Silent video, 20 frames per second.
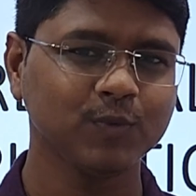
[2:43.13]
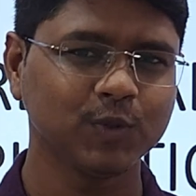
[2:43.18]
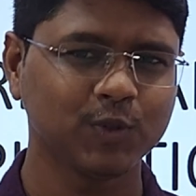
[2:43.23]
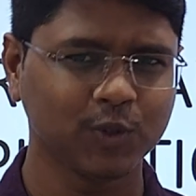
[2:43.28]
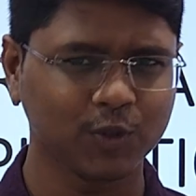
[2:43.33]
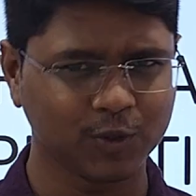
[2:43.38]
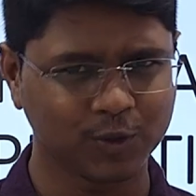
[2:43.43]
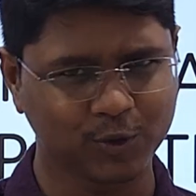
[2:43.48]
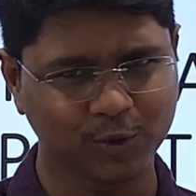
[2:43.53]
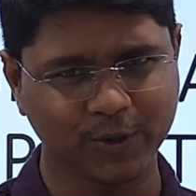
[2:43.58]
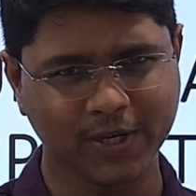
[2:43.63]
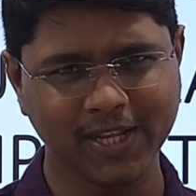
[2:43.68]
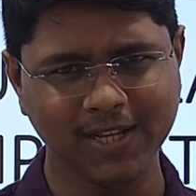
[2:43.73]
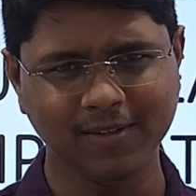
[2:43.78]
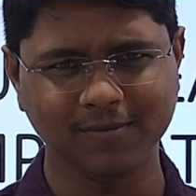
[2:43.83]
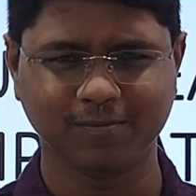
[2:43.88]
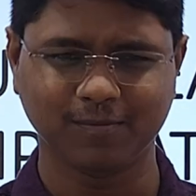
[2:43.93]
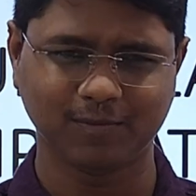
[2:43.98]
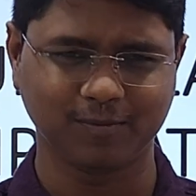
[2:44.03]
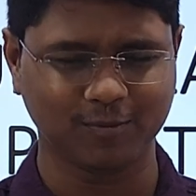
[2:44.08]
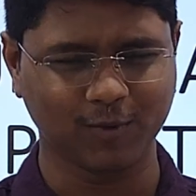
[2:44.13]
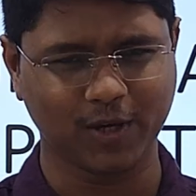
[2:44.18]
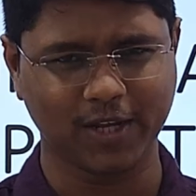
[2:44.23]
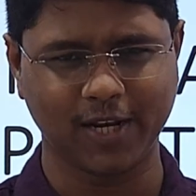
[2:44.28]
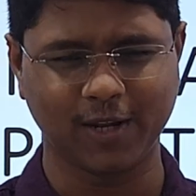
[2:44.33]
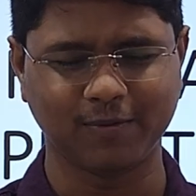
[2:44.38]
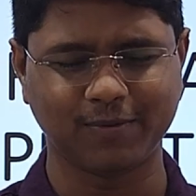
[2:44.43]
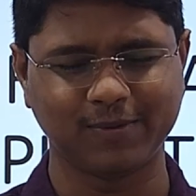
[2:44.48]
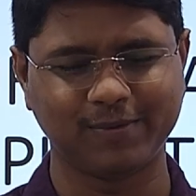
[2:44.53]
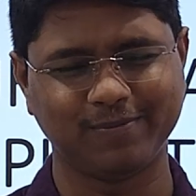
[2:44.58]
So today
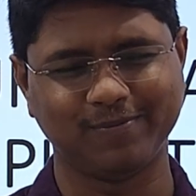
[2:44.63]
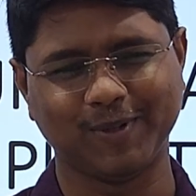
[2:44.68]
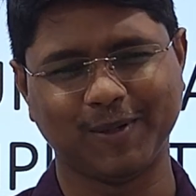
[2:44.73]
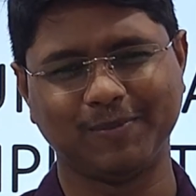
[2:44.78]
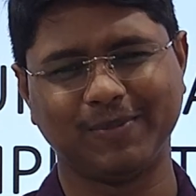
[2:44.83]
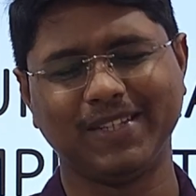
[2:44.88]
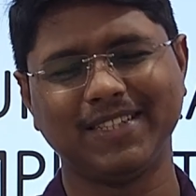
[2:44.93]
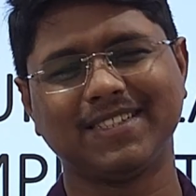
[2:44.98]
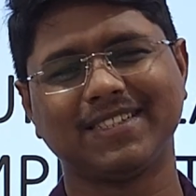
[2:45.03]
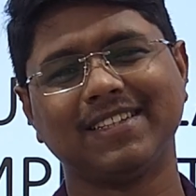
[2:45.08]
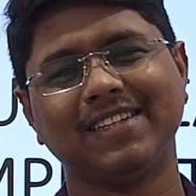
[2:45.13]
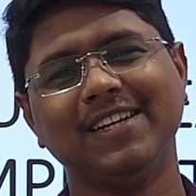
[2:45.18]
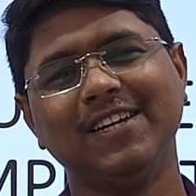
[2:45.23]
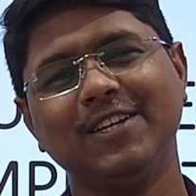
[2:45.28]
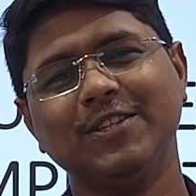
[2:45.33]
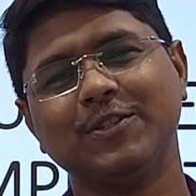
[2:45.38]
enough of this.